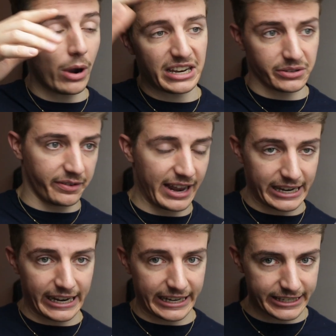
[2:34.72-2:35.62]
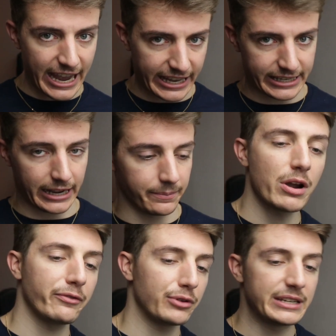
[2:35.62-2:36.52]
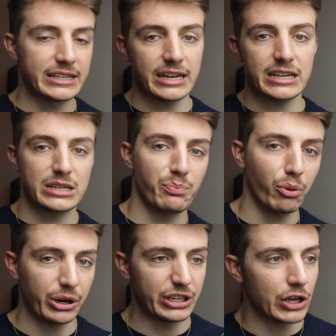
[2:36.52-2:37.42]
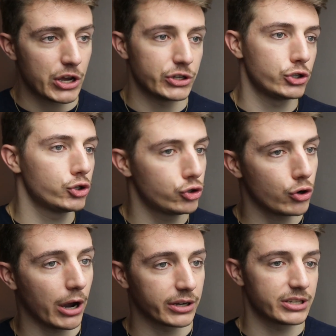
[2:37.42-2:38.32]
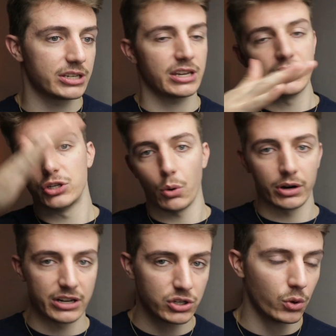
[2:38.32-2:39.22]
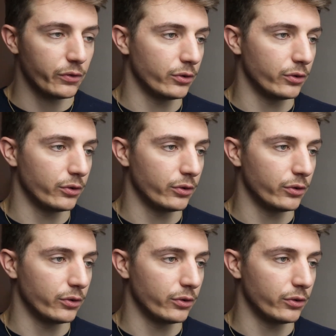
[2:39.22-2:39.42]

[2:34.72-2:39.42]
ways of handling data, references, pointers, structs, and so on and so